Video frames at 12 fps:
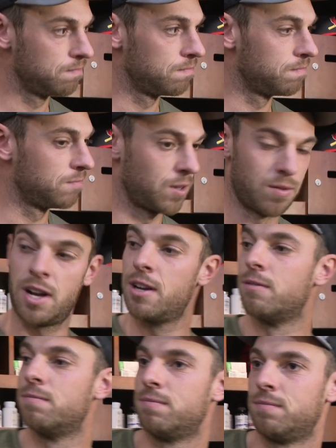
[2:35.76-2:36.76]
Seems know,
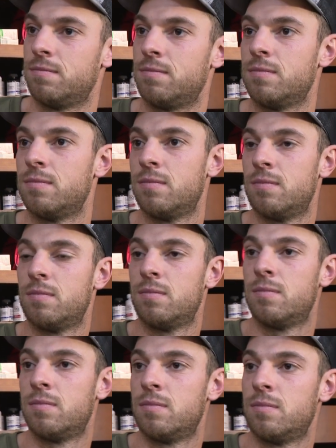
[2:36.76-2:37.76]
pretty early on that you
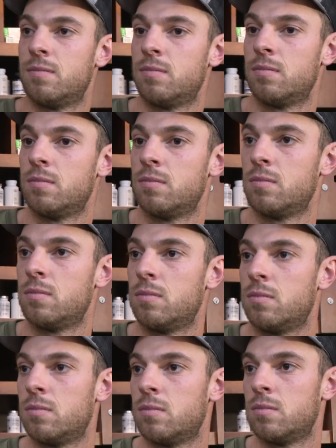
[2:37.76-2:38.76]
have a feel for your
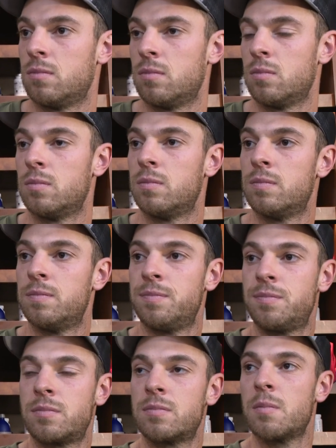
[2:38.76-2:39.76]
pitch like Is that
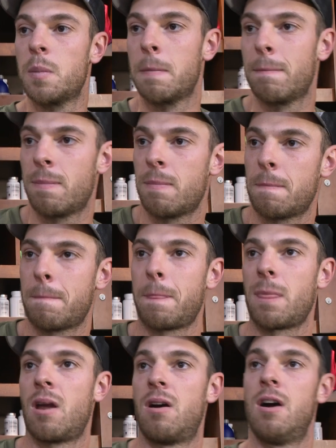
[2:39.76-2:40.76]
something you get in the
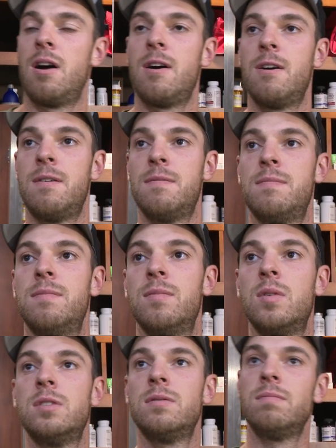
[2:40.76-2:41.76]
bullpen? Or um,
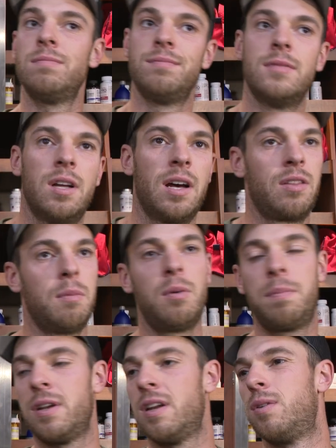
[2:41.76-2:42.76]
the
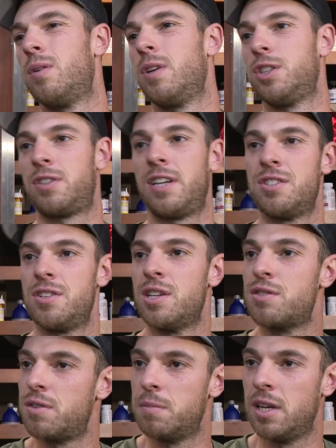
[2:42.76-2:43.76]
bullpen never really
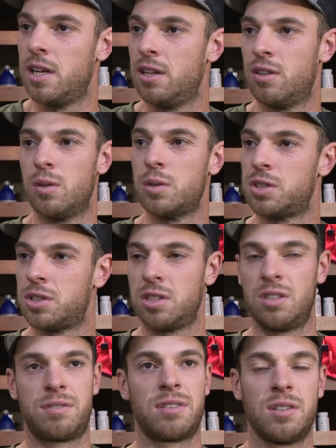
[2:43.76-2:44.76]
translates for me. You know, it's just a
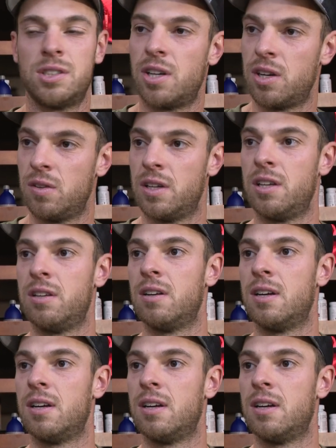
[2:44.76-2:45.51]
different adrenaline.